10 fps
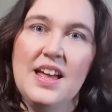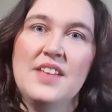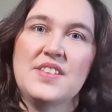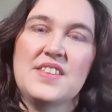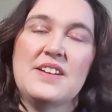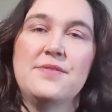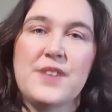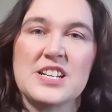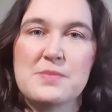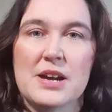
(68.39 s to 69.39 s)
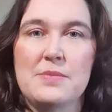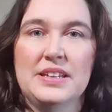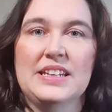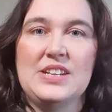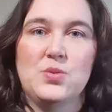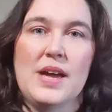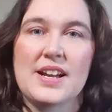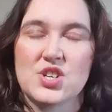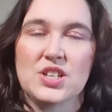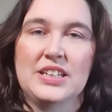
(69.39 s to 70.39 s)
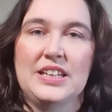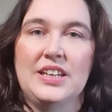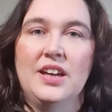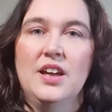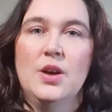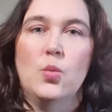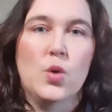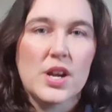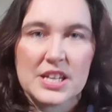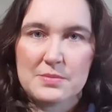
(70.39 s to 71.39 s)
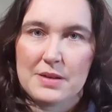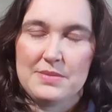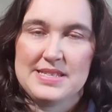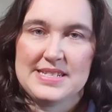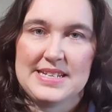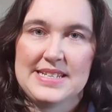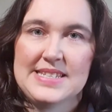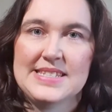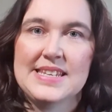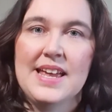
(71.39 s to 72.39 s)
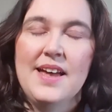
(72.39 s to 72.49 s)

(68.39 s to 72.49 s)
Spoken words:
that then affect my ability to actually work in my business.